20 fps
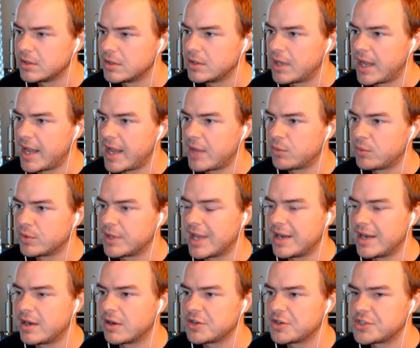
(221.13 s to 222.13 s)
And we're
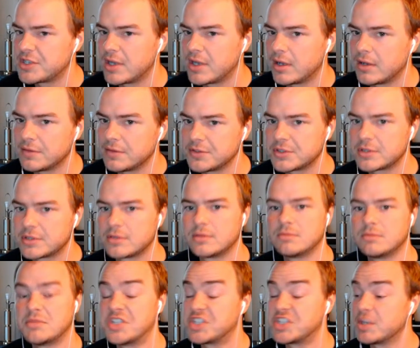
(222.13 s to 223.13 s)
getting ourselves,
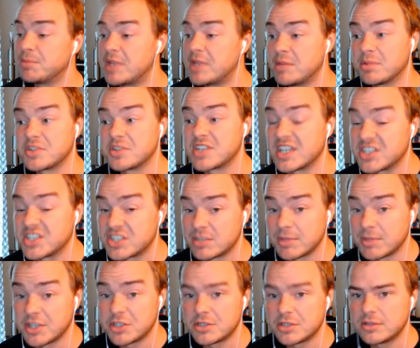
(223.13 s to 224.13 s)
in some people's
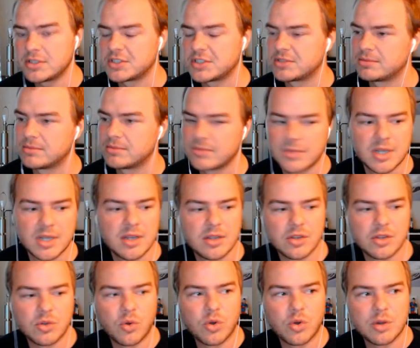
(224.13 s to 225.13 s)
estimations,
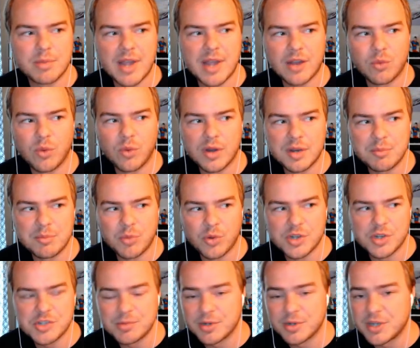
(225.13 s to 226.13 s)
the quarterback 1 in
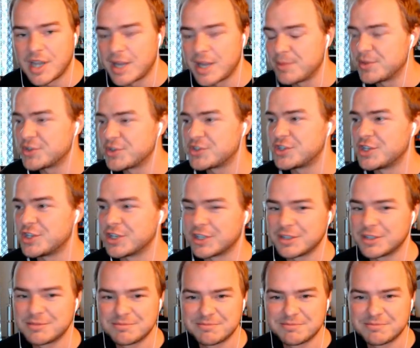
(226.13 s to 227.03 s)
points per game this year.